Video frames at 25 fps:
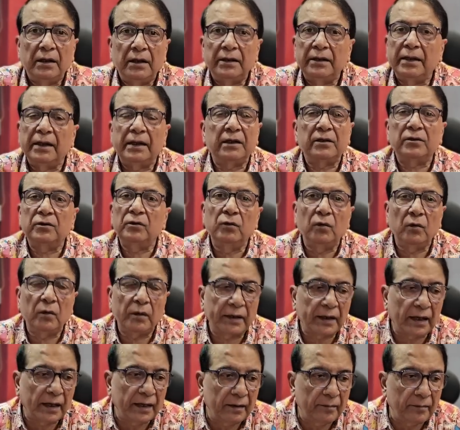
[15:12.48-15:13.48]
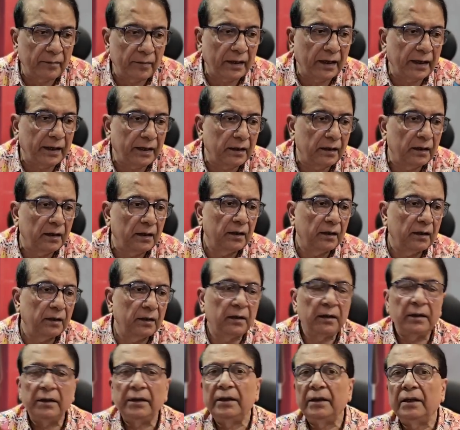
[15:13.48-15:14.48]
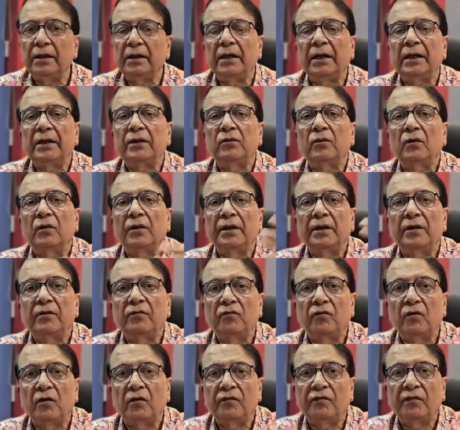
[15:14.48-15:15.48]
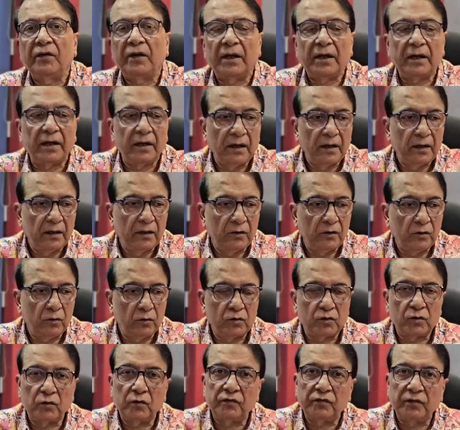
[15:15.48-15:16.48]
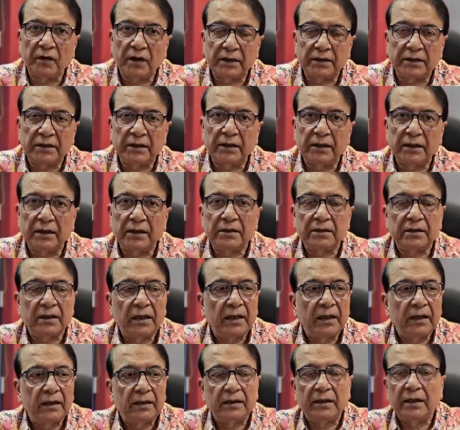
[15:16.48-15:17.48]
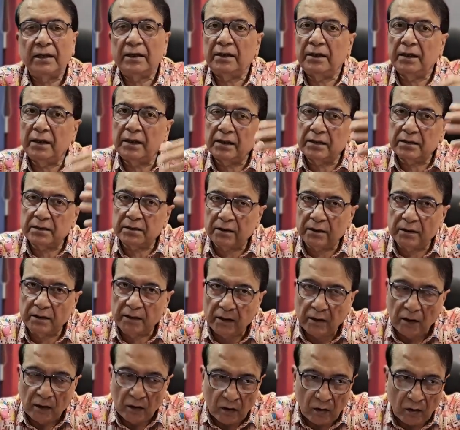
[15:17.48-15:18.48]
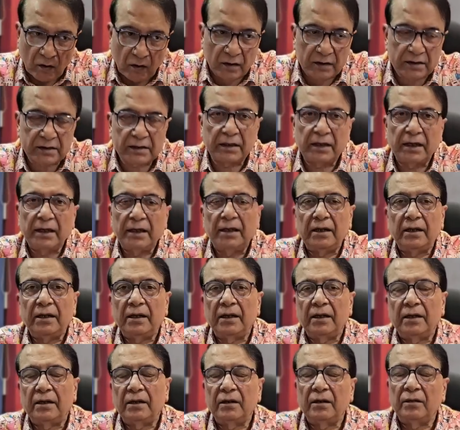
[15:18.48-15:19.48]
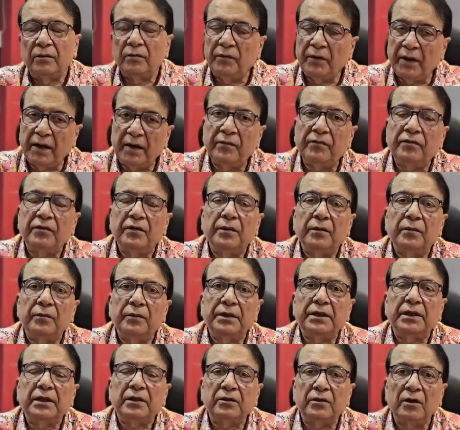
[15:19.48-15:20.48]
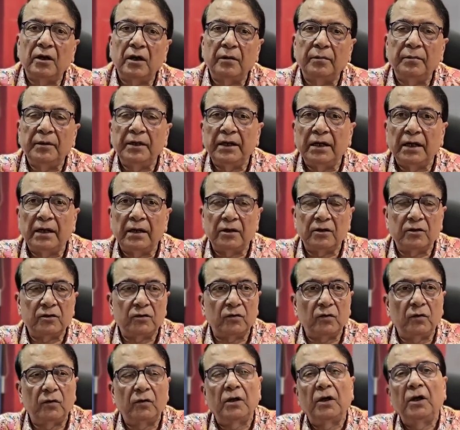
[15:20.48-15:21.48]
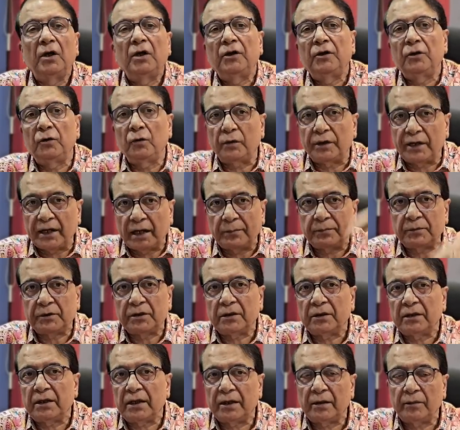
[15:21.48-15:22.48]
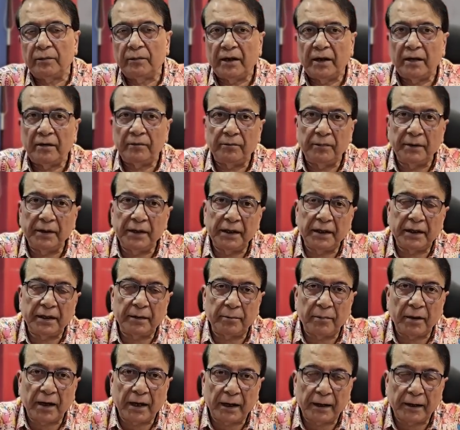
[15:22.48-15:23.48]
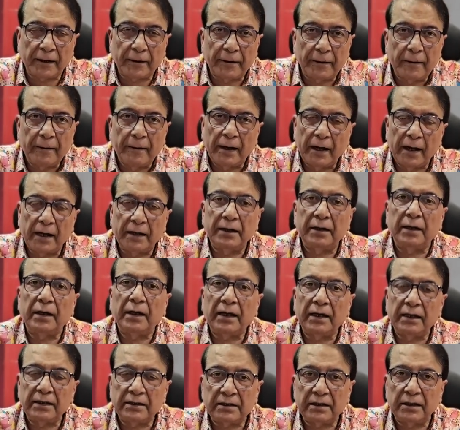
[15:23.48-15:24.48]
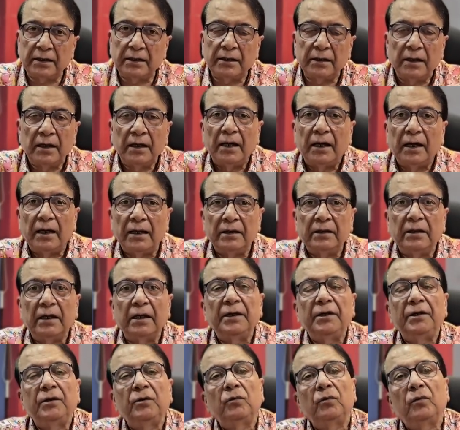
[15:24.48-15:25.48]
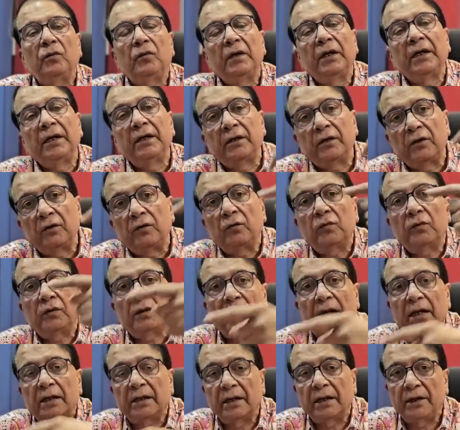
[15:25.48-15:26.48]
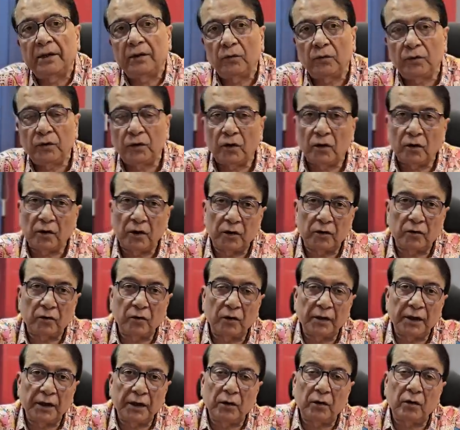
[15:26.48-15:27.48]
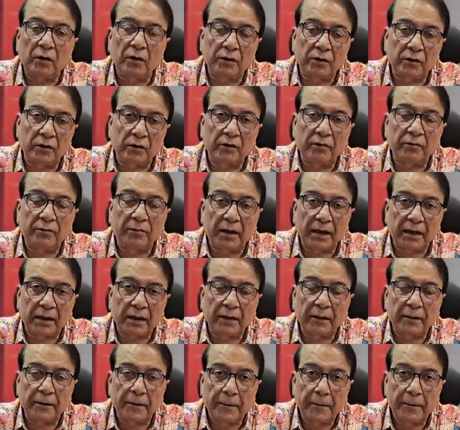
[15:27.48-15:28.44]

there is no time like earlier electronic warfare used to function is that there is a hostile a wave which has not been understood you capture that wave bring it back analyze it and then you include that into your electronic order of battle